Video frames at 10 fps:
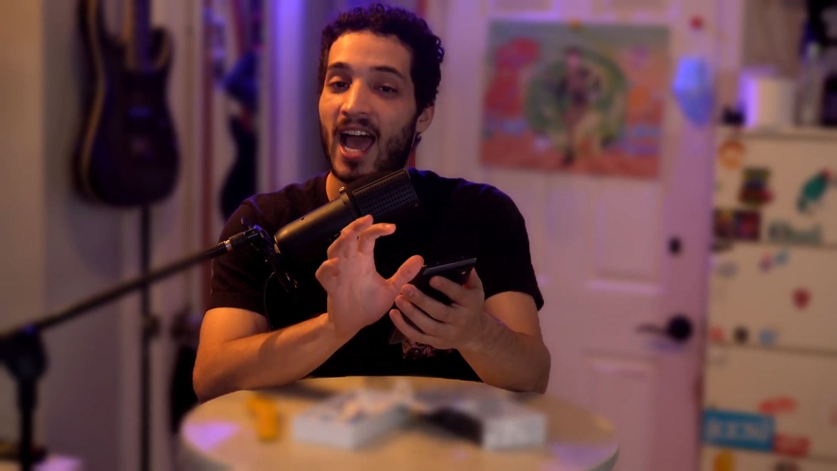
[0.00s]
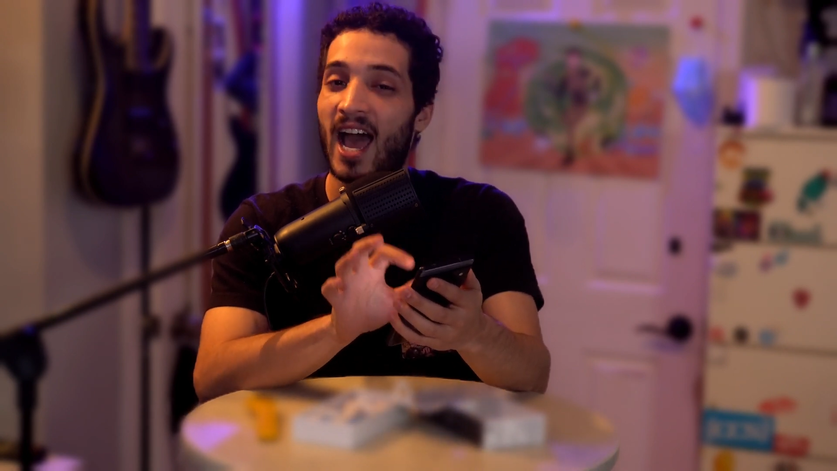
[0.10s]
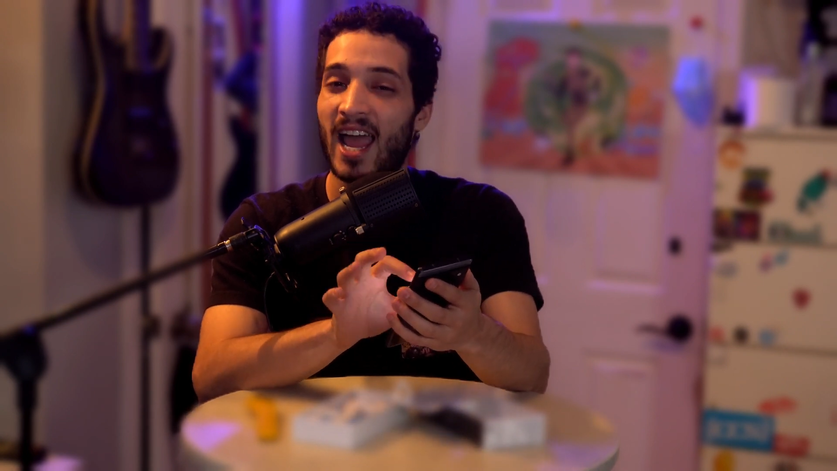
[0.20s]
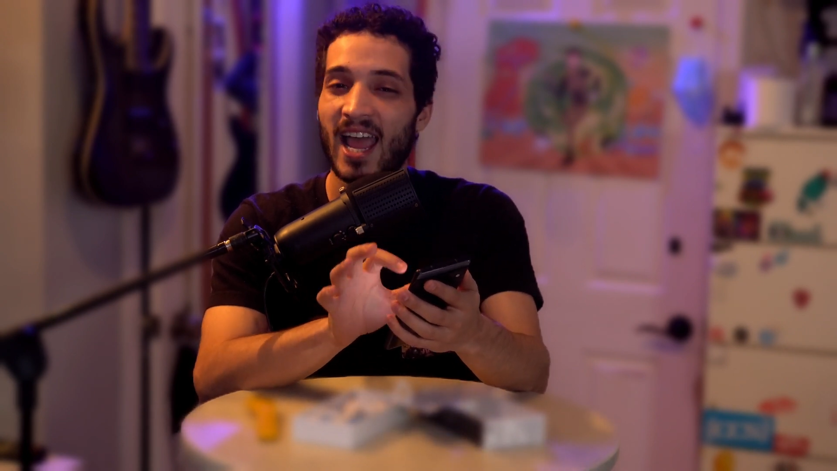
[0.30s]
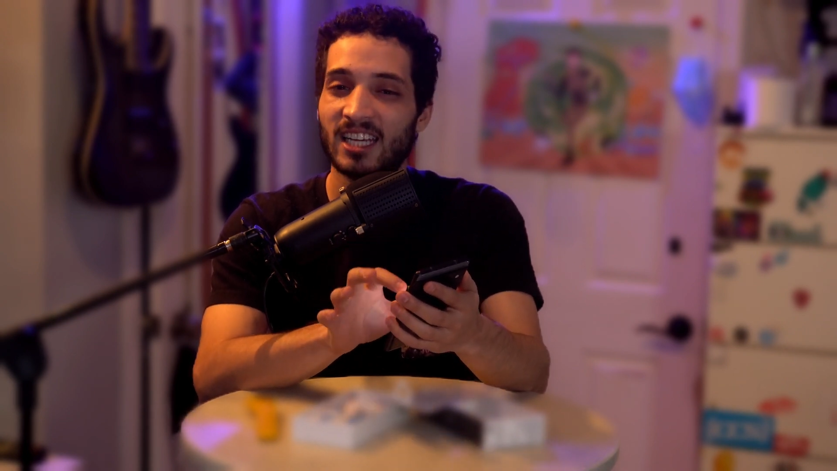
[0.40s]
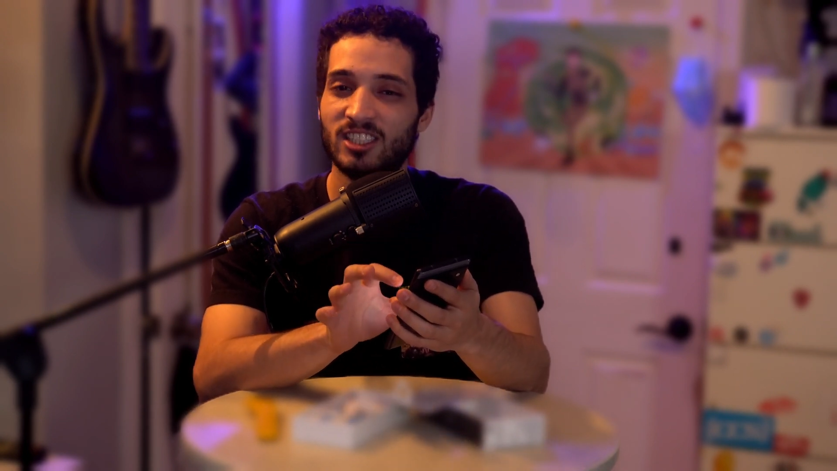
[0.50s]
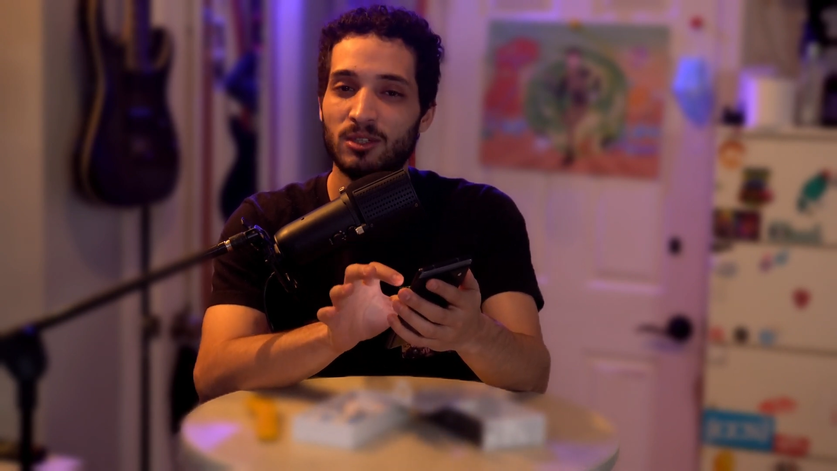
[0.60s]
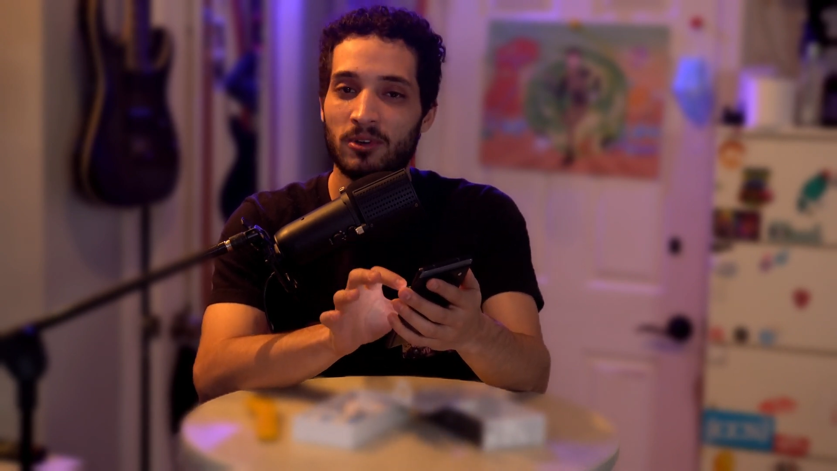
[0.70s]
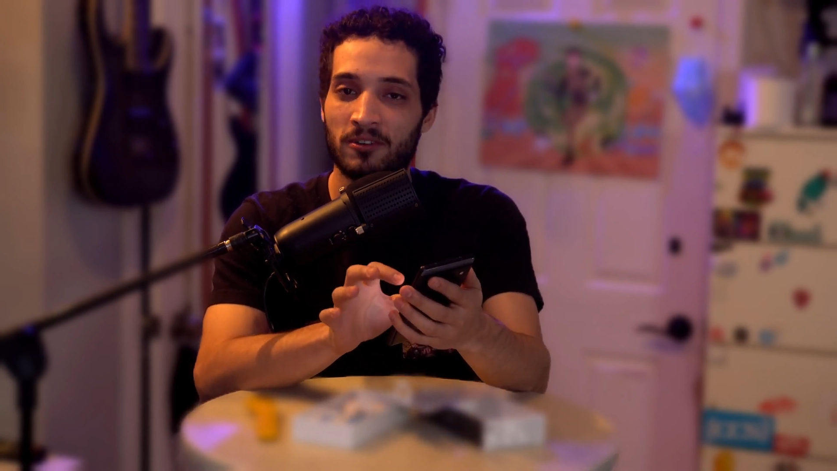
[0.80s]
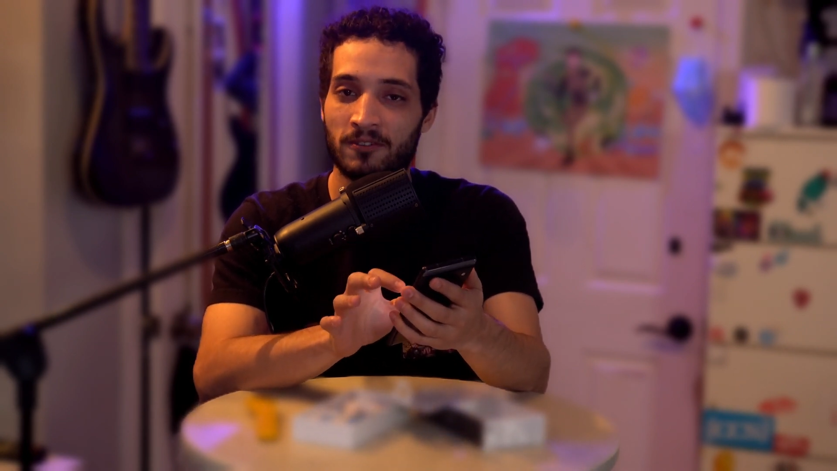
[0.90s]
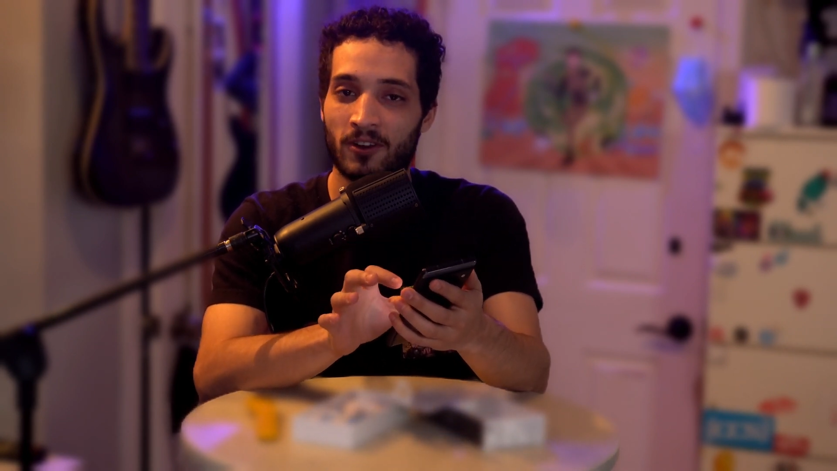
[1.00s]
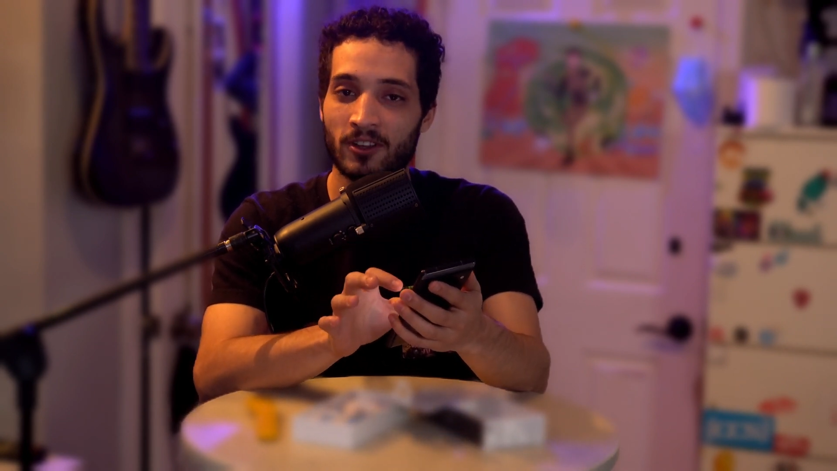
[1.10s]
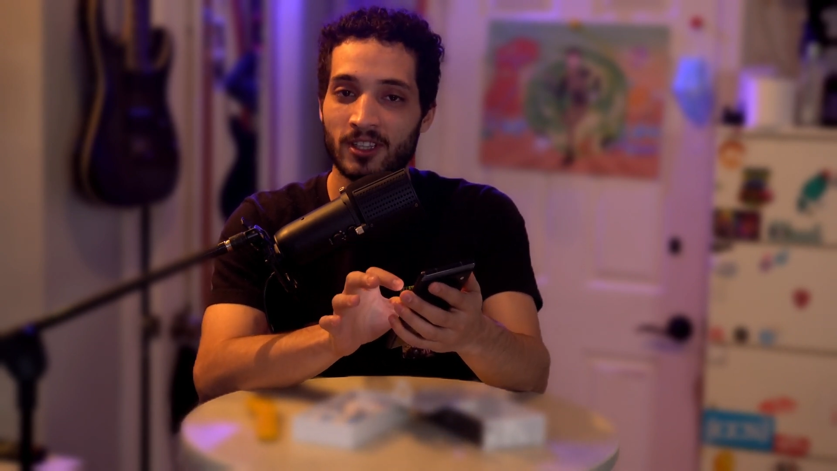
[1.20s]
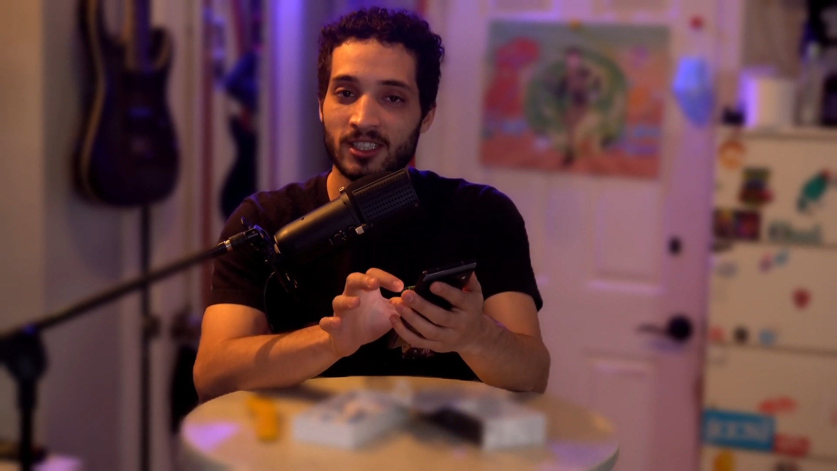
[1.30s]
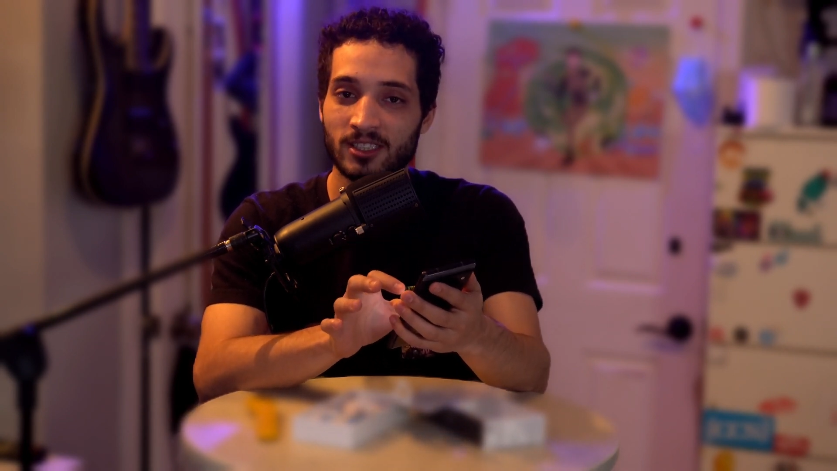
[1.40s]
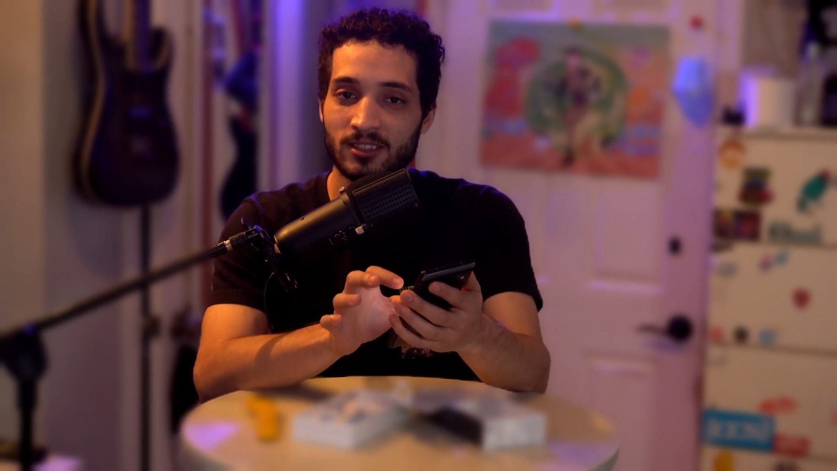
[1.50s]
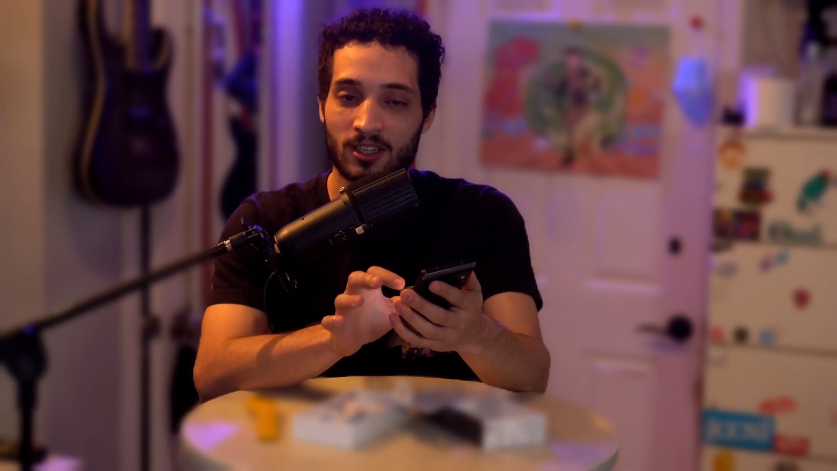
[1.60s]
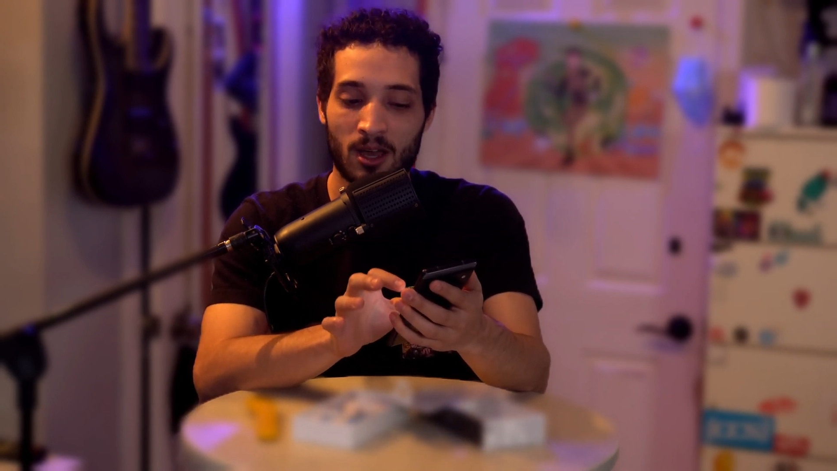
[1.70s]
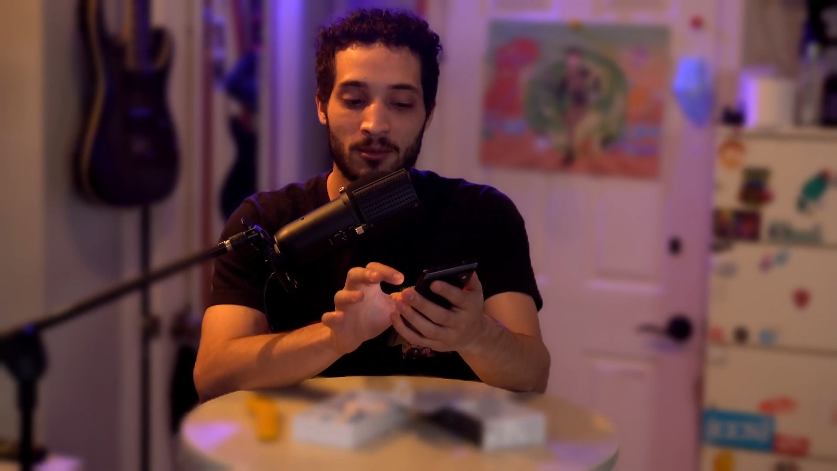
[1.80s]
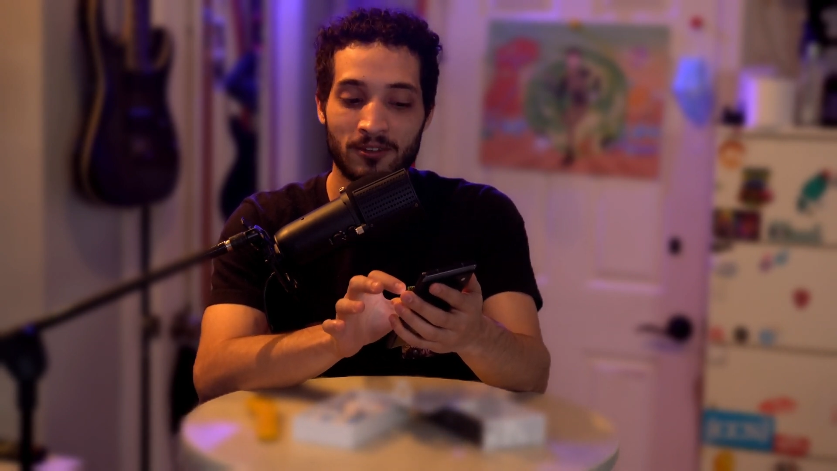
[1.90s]
I actually prefer this
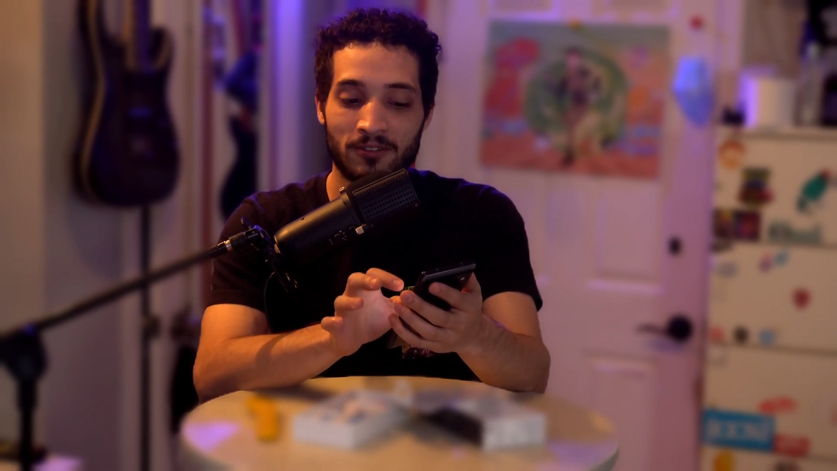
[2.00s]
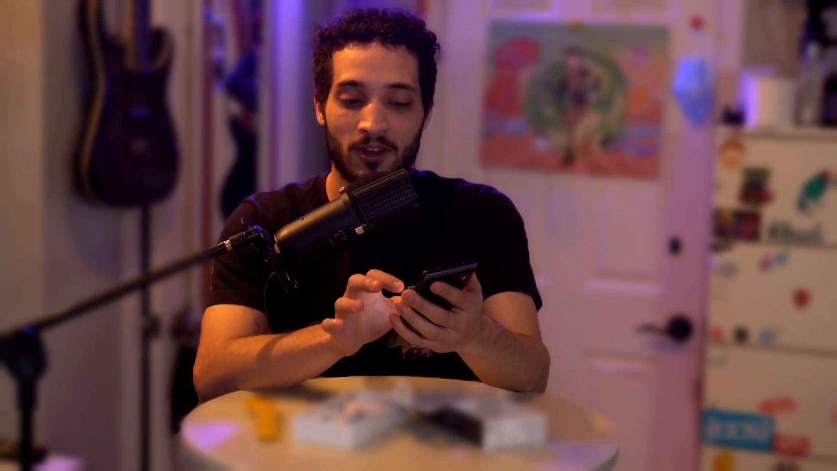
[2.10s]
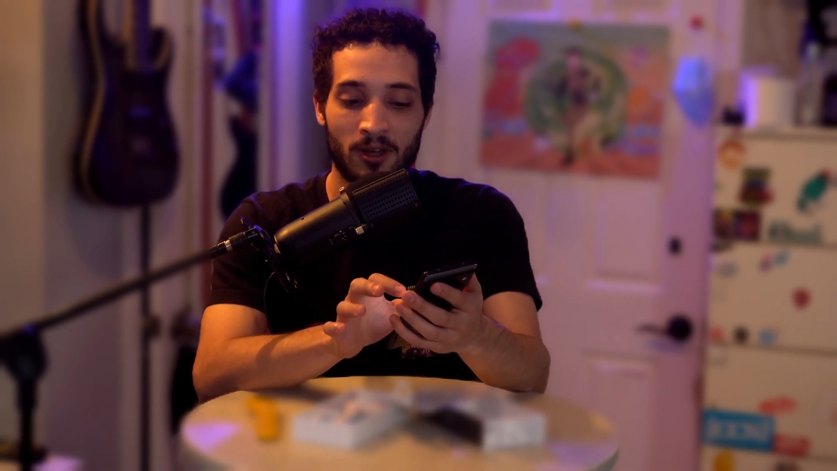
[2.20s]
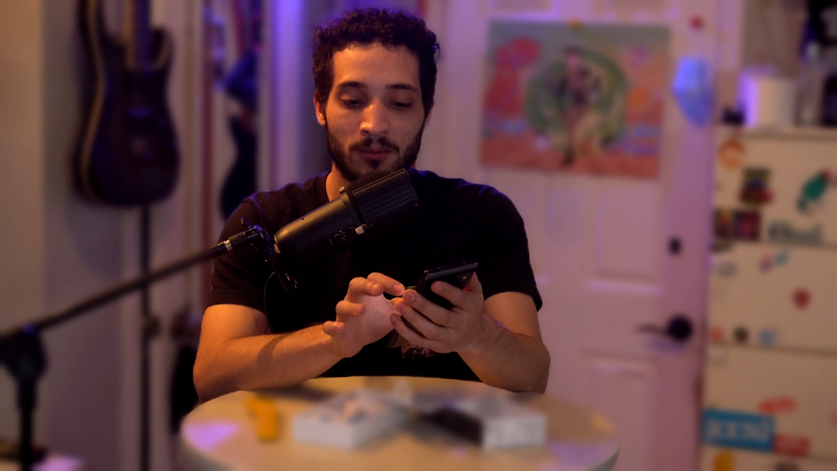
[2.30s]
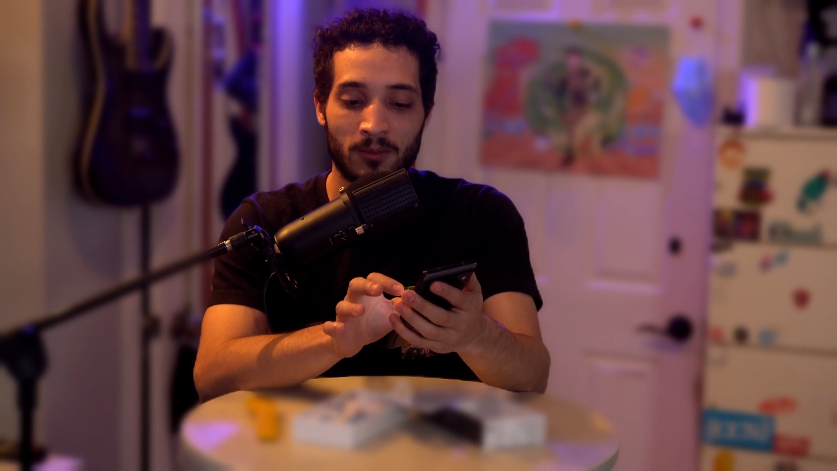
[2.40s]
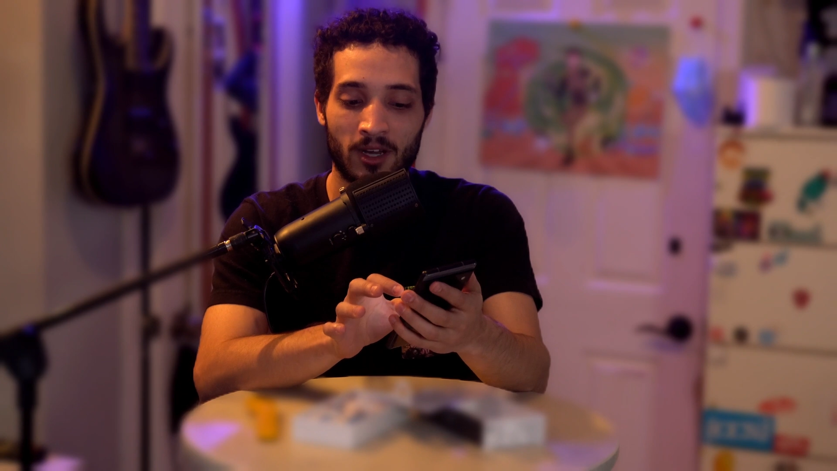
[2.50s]
coming from